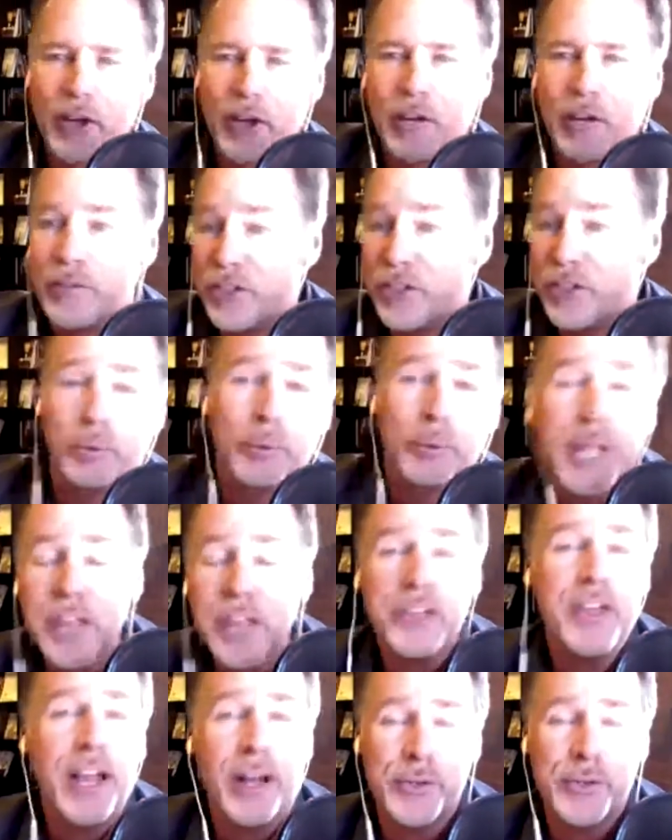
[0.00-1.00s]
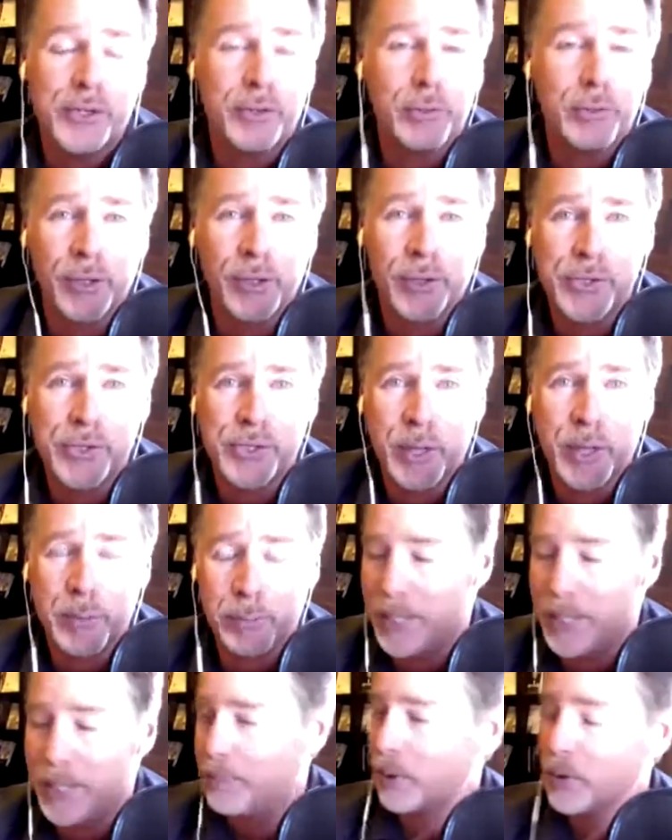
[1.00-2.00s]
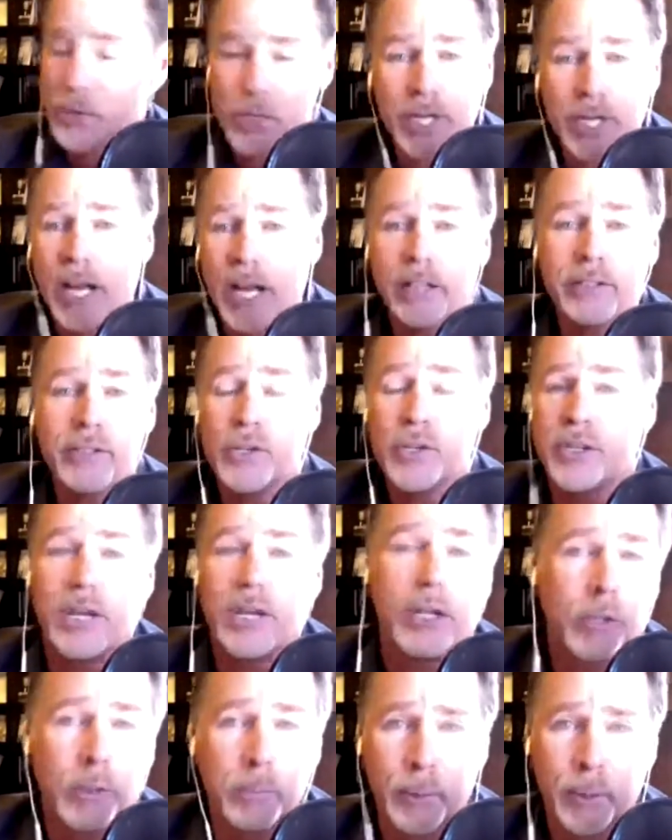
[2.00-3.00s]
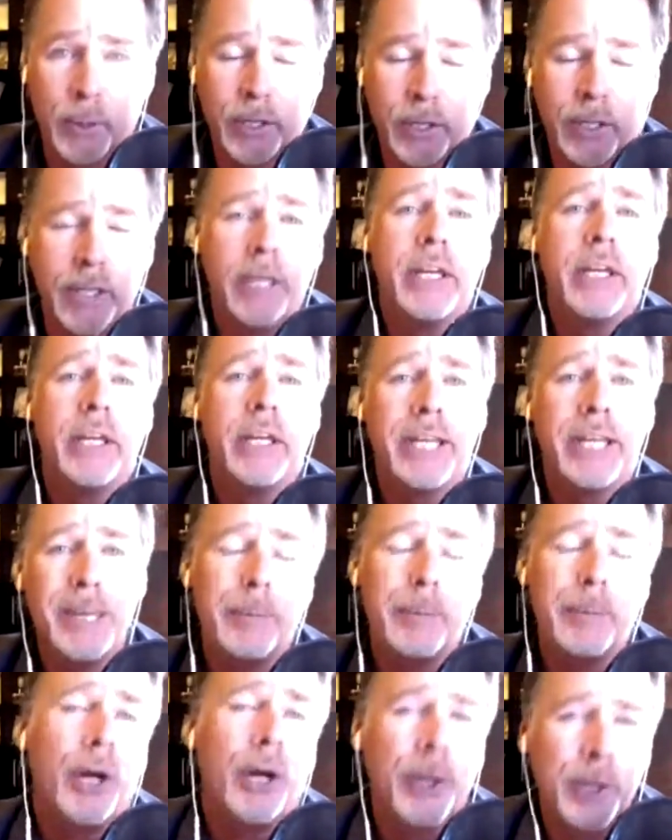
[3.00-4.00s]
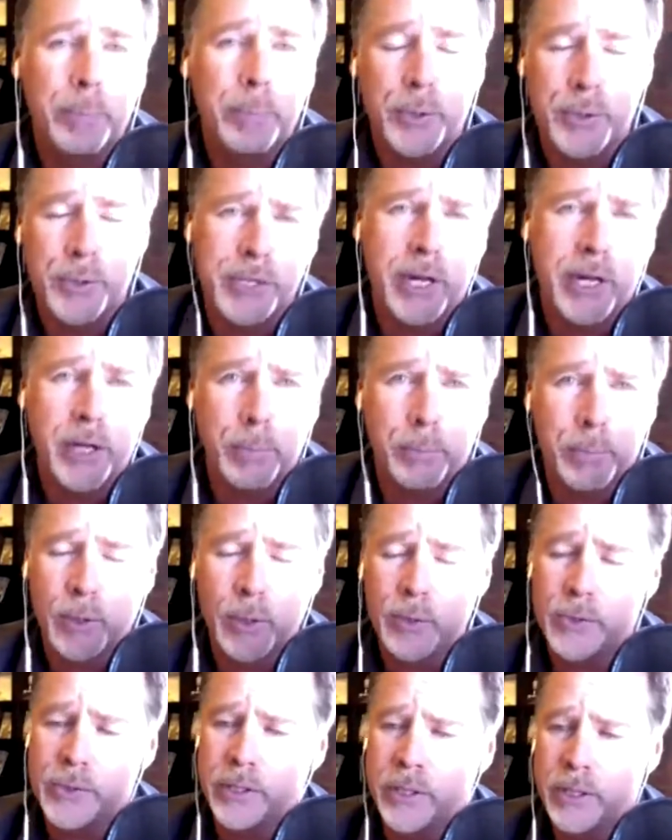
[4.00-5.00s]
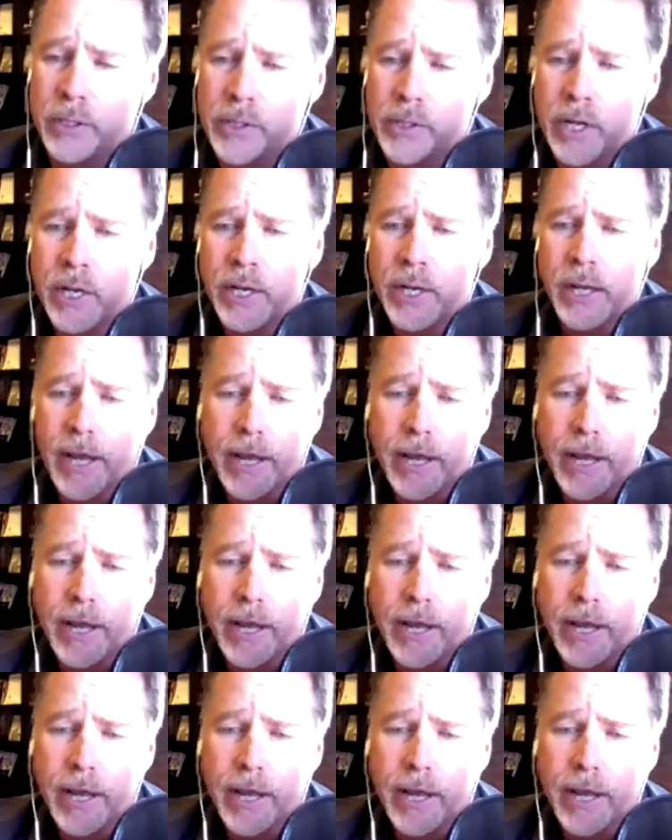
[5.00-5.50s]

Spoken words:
front of 3,000 real estate people. She got to sell her book, keep 100% of the proceeds.